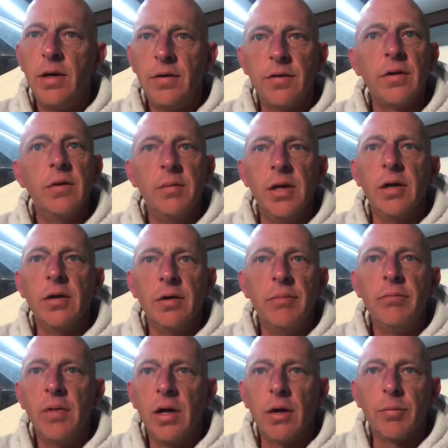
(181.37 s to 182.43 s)
isn't gonna be a good
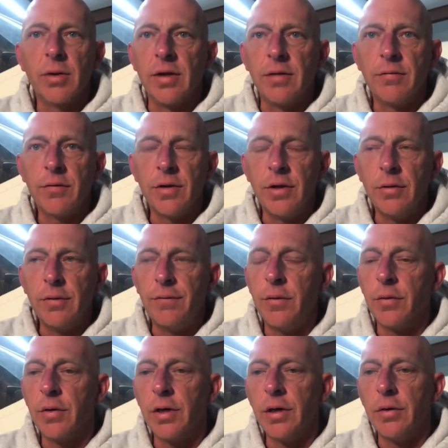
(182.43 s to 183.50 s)
airplane for you. If
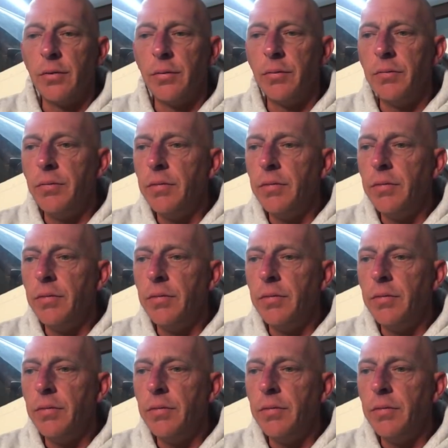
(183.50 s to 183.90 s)
you're gonna,